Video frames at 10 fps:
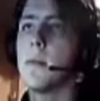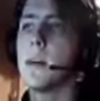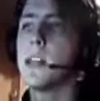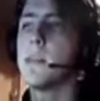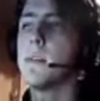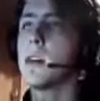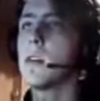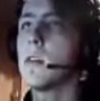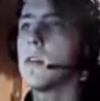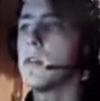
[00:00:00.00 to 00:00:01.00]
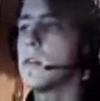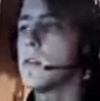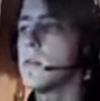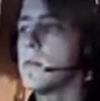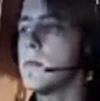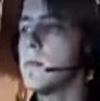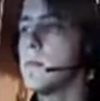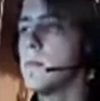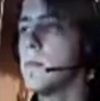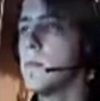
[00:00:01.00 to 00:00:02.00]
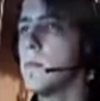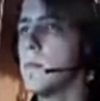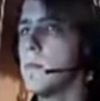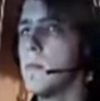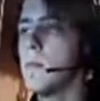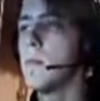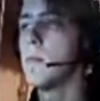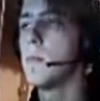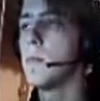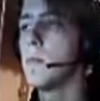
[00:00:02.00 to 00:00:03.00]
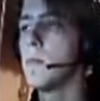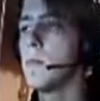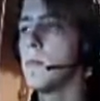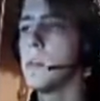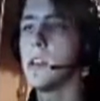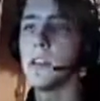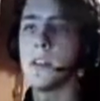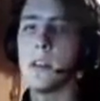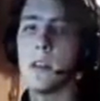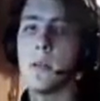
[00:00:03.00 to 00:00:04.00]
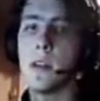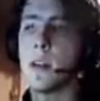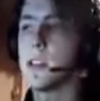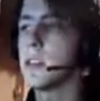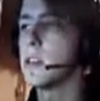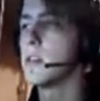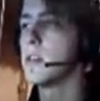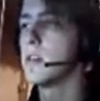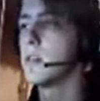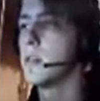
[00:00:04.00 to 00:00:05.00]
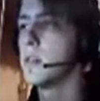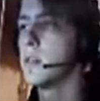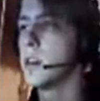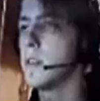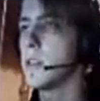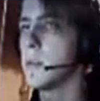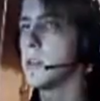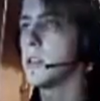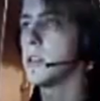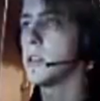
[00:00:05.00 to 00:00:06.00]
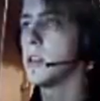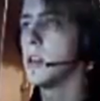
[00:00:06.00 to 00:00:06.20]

Reminds me of good old home. But it doesn't, so we don't actually have that many trees.